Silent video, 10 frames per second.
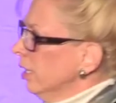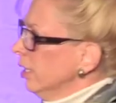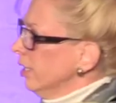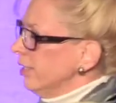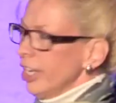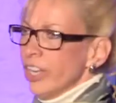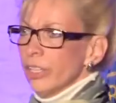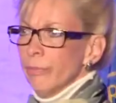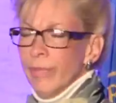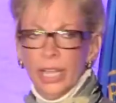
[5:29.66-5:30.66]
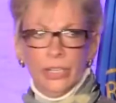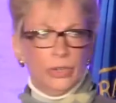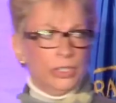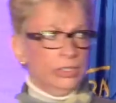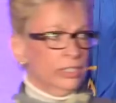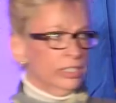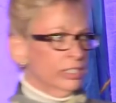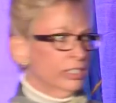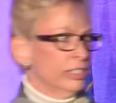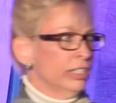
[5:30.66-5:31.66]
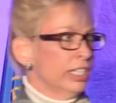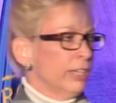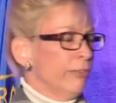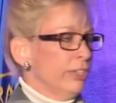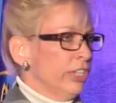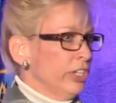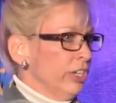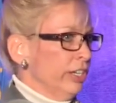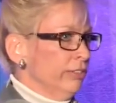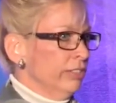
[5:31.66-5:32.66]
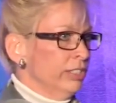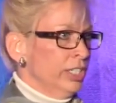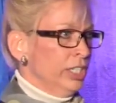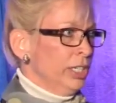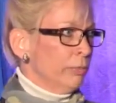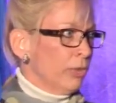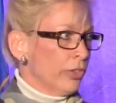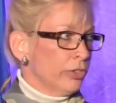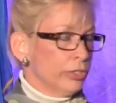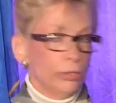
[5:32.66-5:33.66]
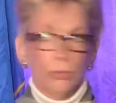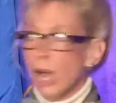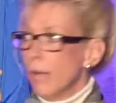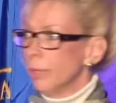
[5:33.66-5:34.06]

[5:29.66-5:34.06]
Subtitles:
Ezekiel Emanuel is a physician, brother to Rahm